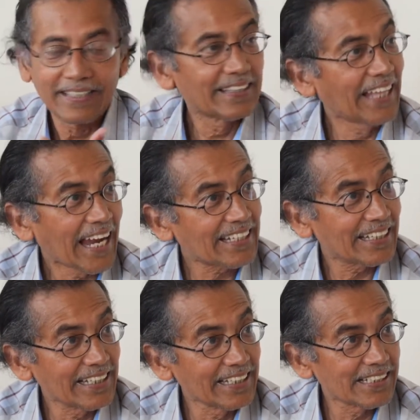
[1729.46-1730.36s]
that
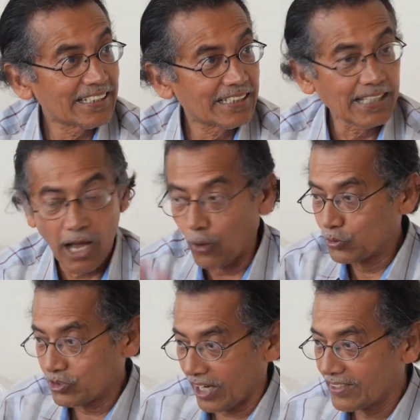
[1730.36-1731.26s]
is
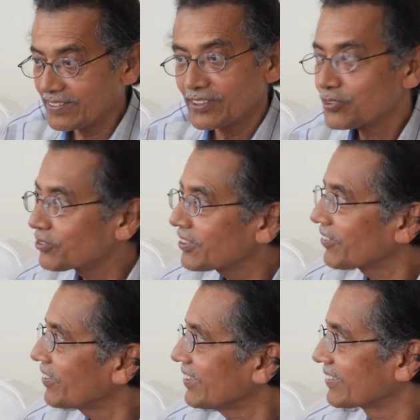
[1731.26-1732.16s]
outside the social
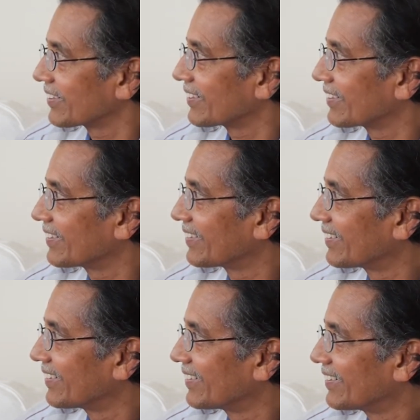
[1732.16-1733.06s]
conditioning.
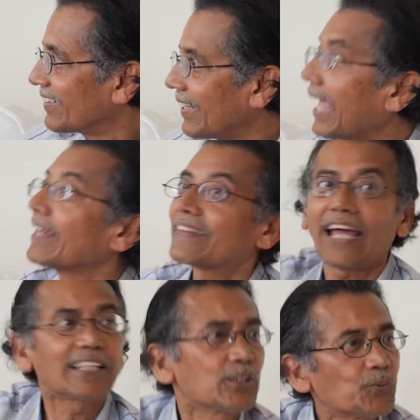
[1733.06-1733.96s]
And
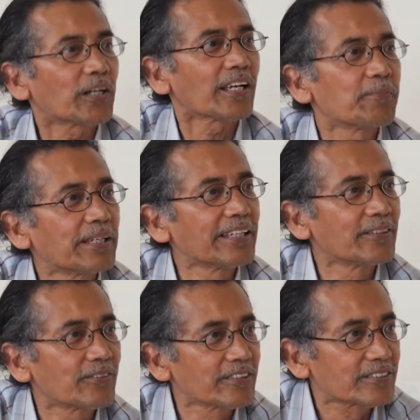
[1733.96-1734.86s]
that is what I
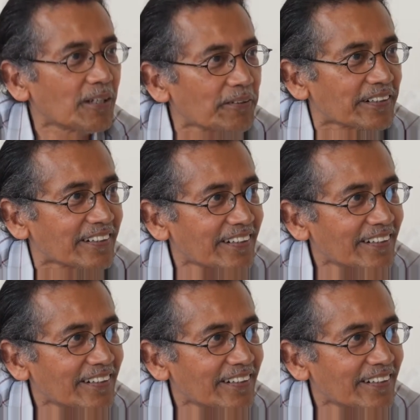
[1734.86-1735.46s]
begin to discover.